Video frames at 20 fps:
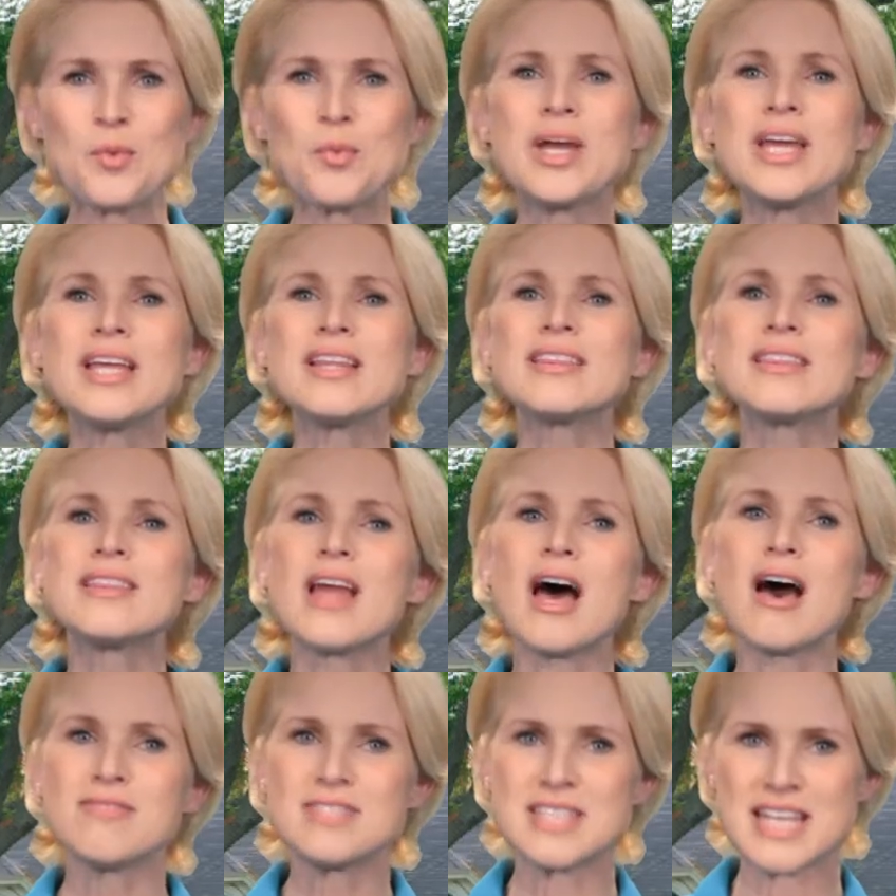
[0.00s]
We
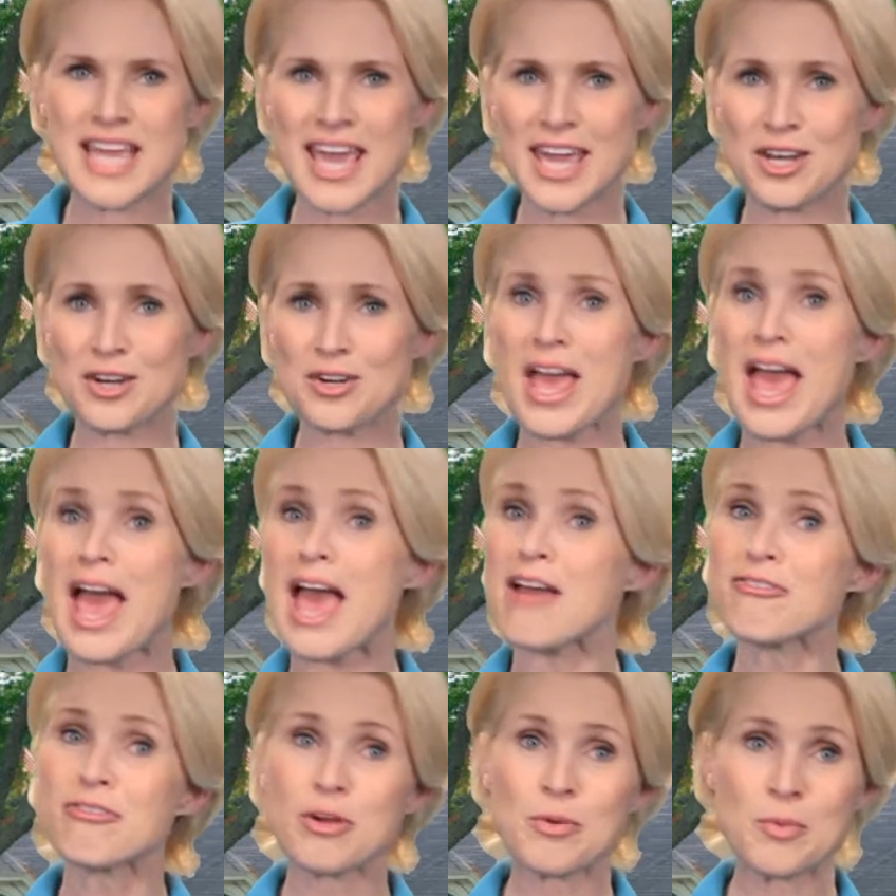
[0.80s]
love to cater to
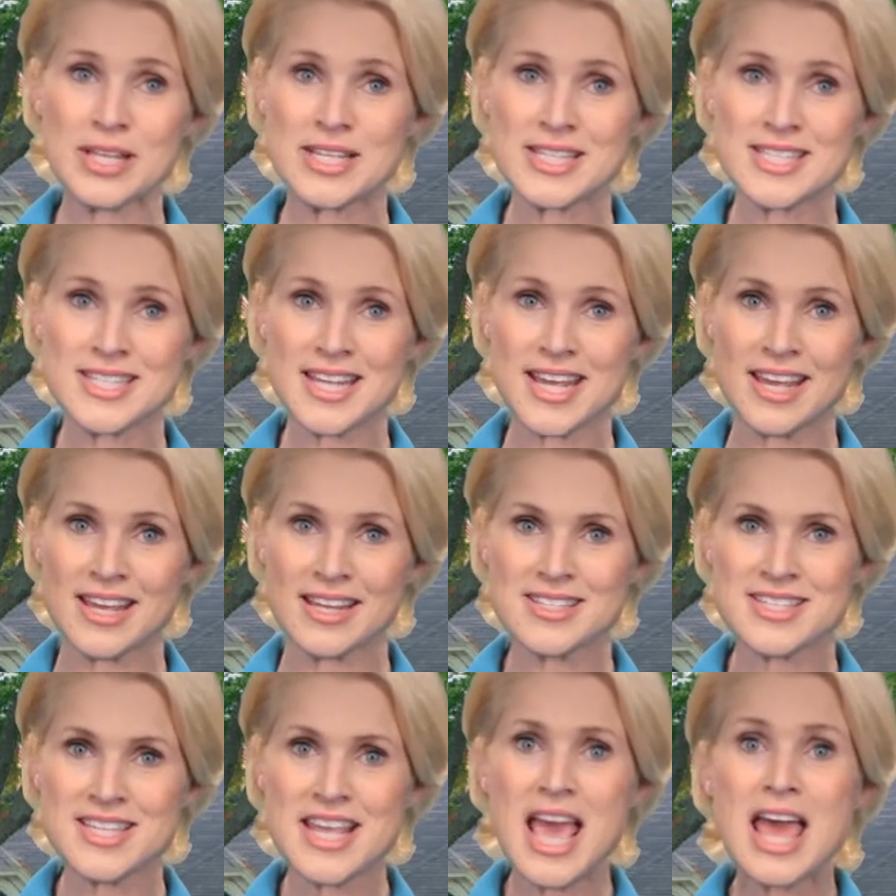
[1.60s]
everyone's
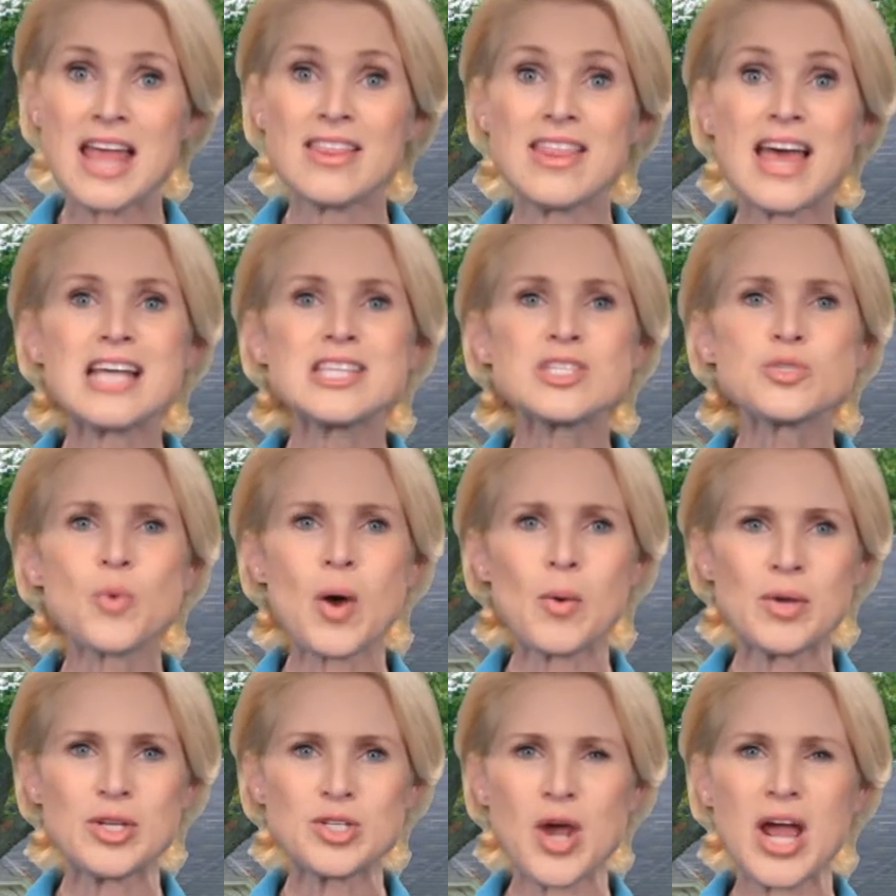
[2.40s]
needs. That's
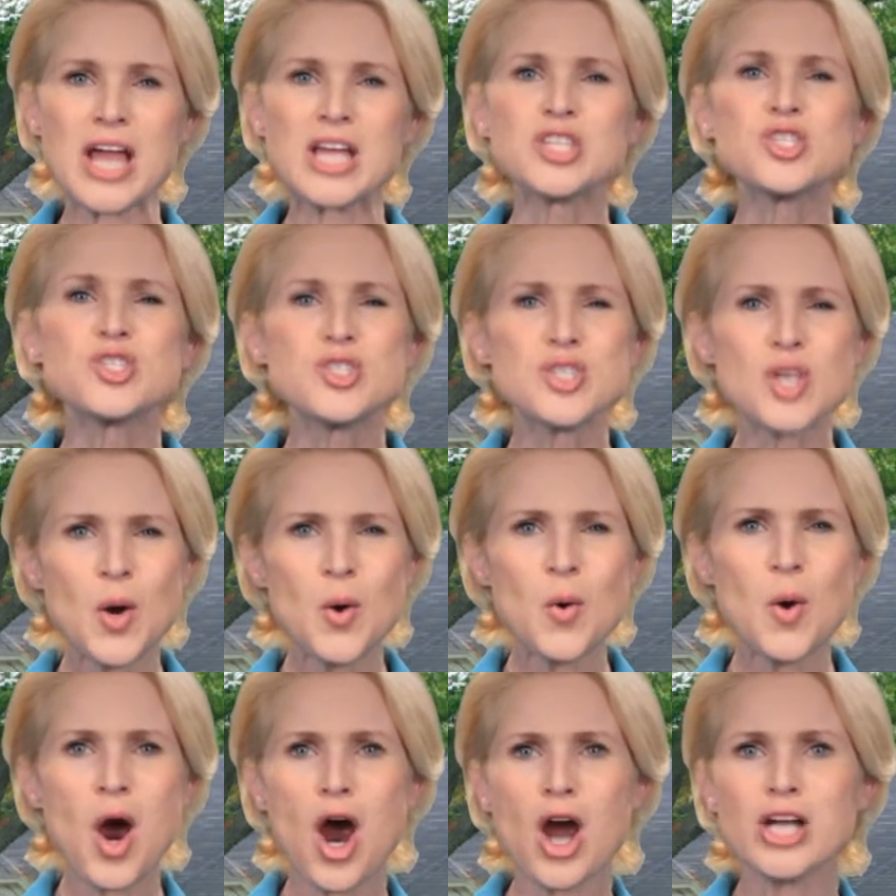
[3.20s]
why we try
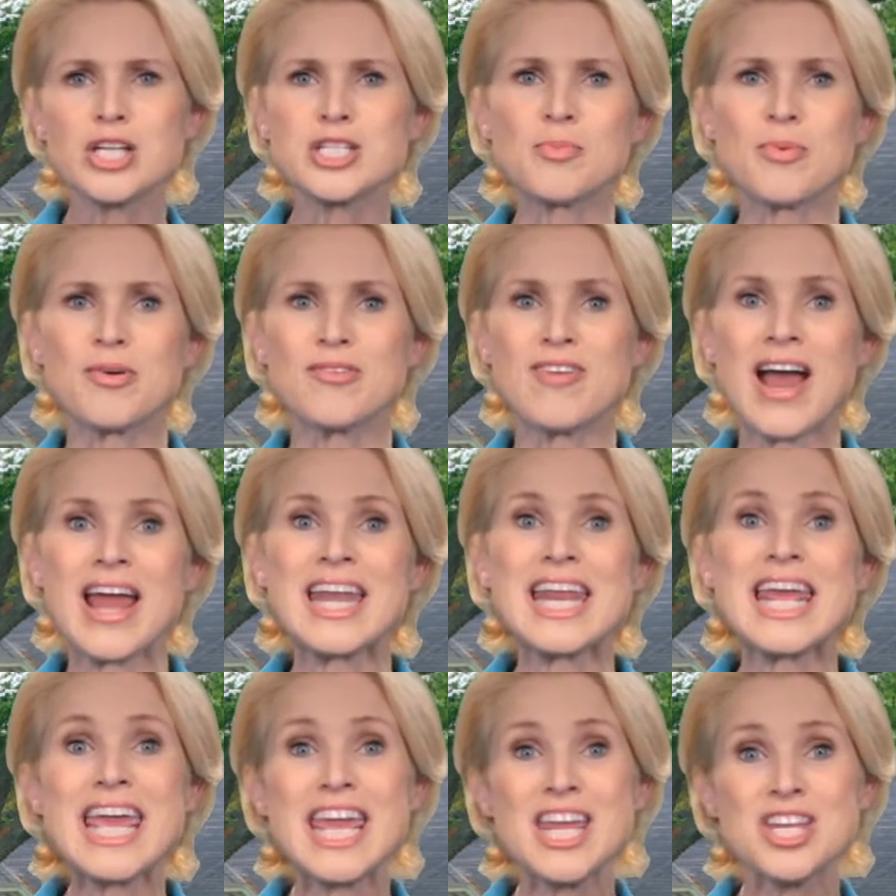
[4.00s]
so hard to
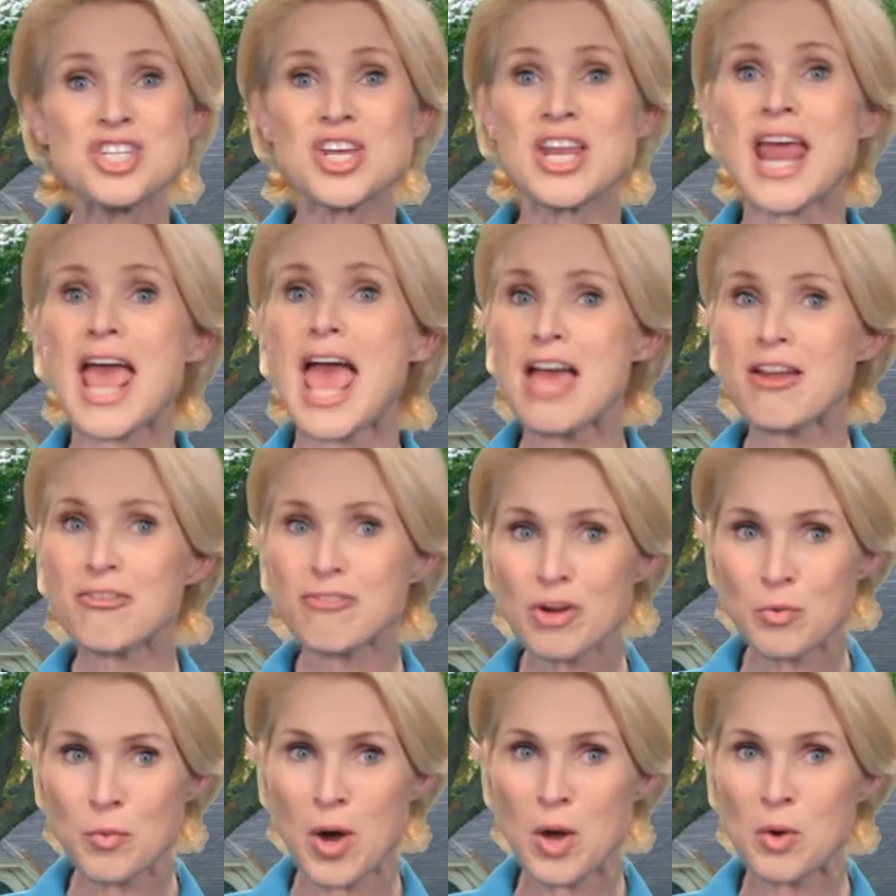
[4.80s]
provide each and
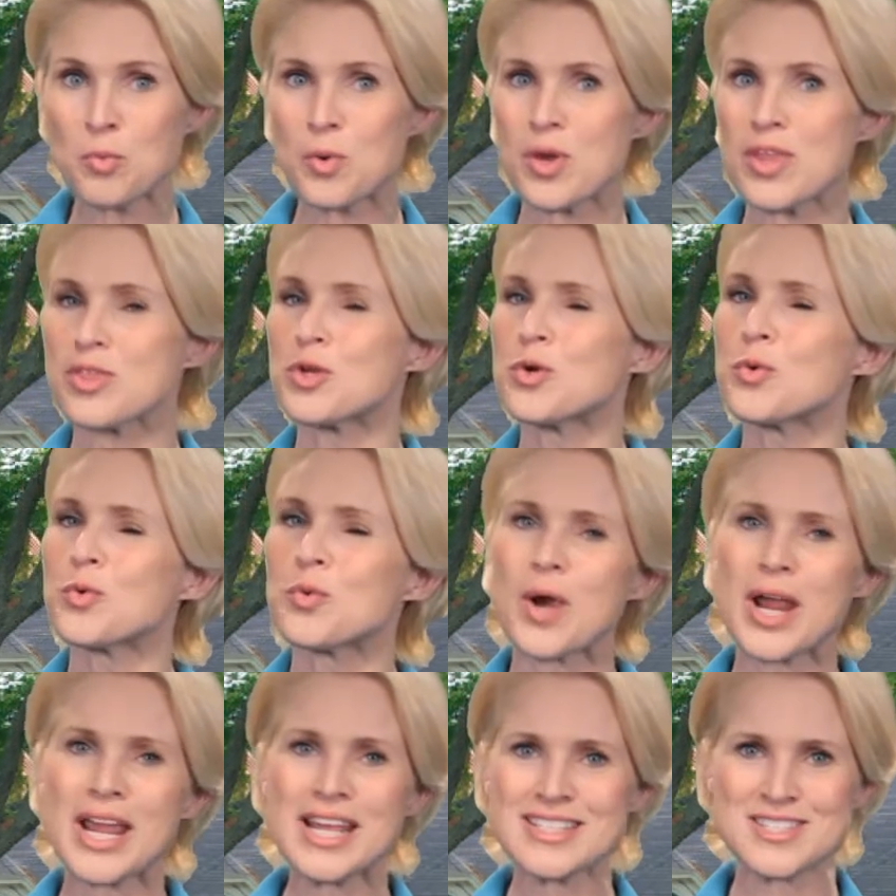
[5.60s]
everyone with
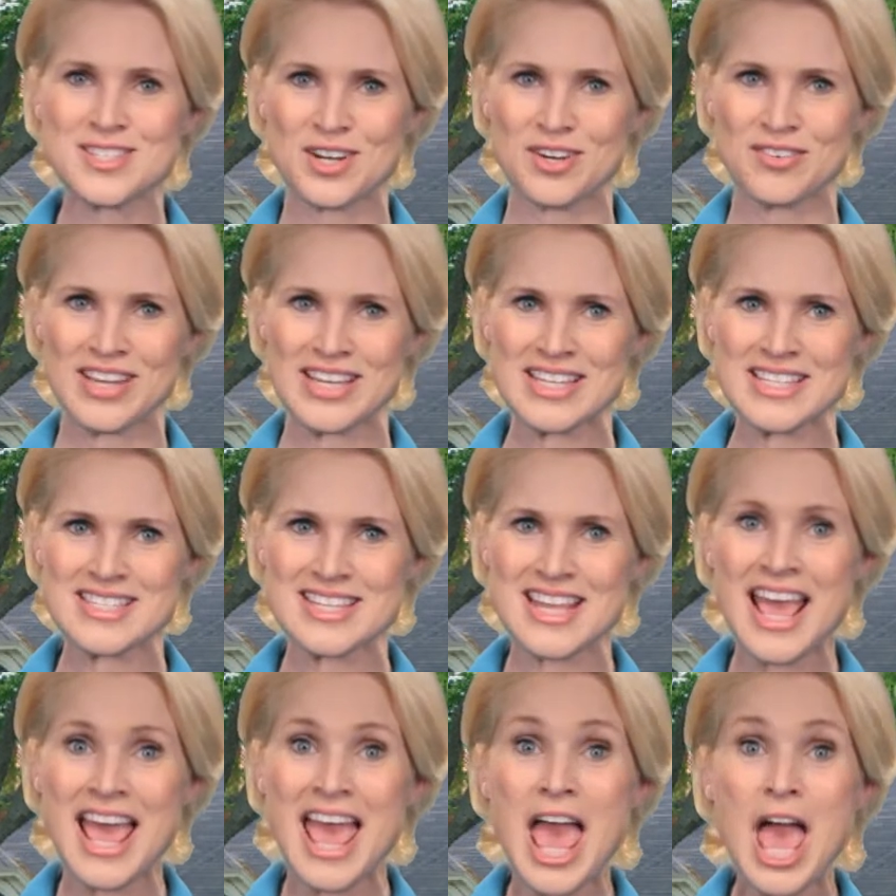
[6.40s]
great
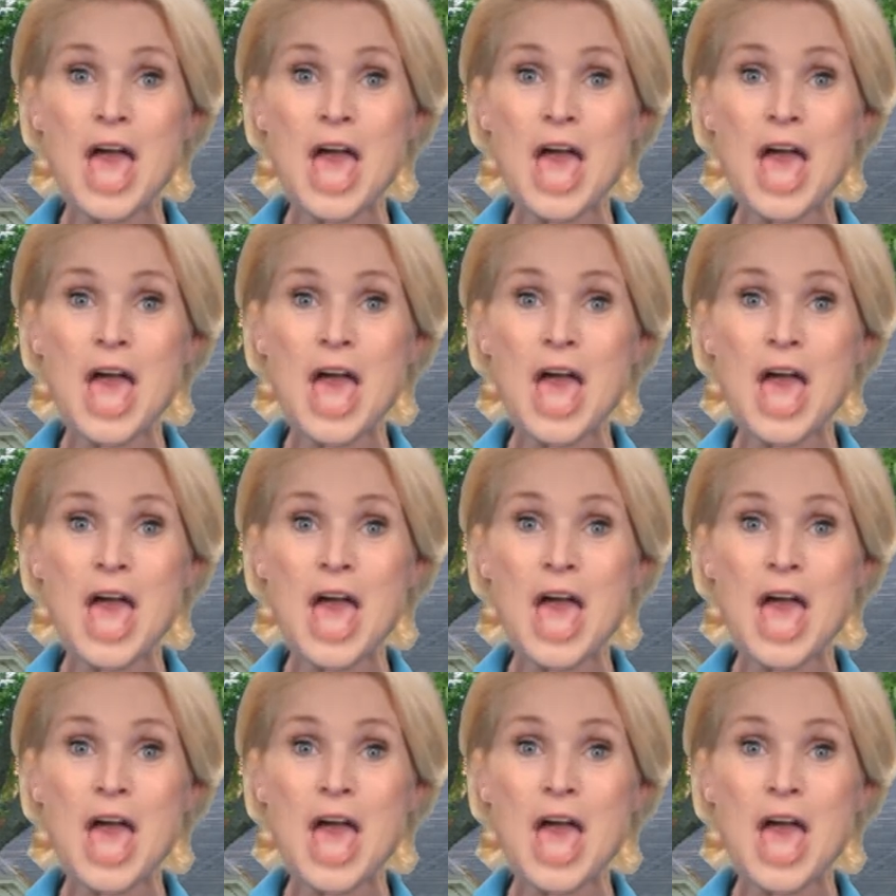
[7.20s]
service.